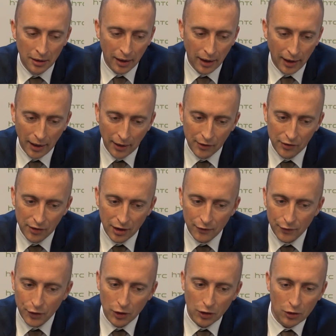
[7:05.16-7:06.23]
and
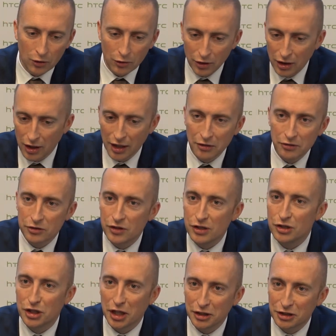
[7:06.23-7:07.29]
even though the industry
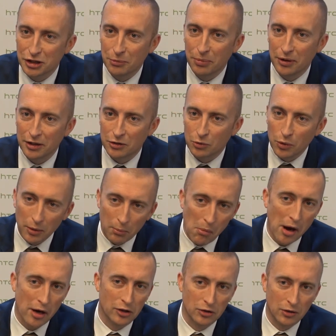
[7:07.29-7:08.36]
changed a bit when
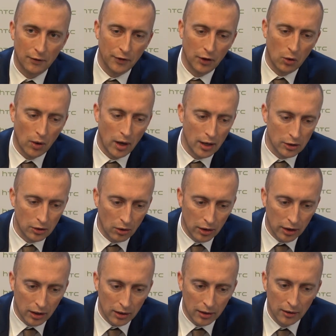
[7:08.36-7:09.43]
Microsoft acquired
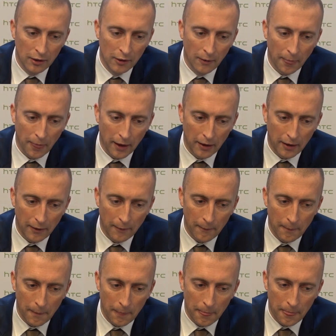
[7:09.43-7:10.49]
Nokia,
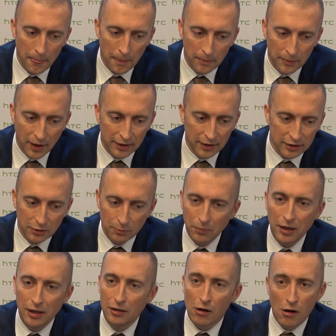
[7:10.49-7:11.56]
that doesn't
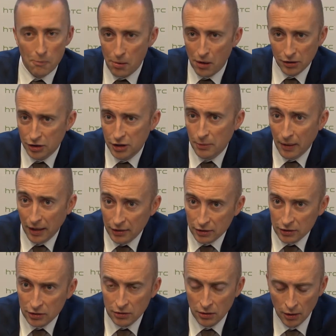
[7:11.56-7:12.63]
mean our partnership
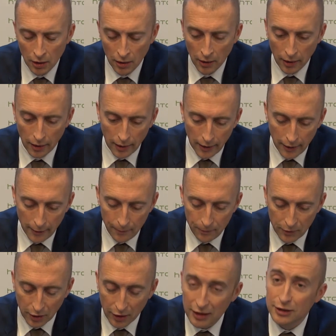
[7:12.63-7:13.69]
ends.
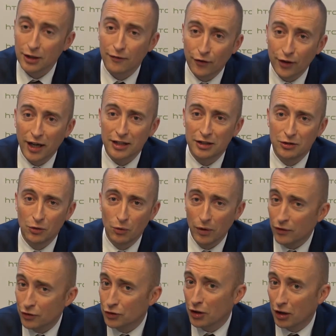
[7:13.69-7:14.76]
Let's not forget, we
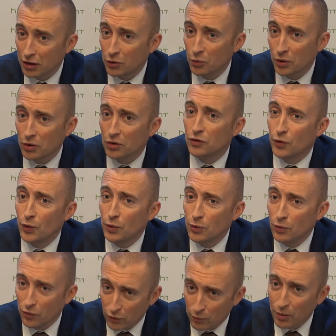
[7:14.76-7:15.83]
started Windows Phone.
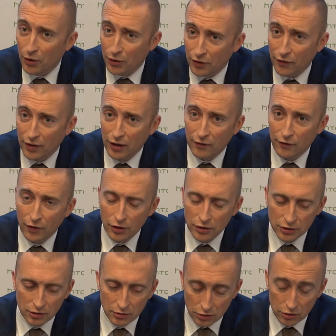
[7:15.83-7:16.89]
We've built the very
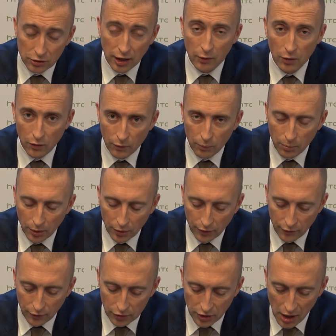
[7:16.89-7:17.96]
first, just like we built the
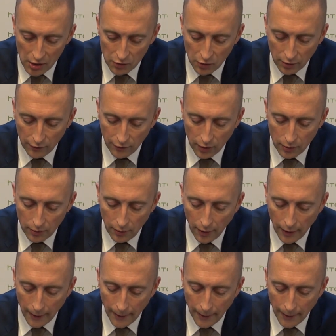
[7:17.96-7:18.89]
first Android phone,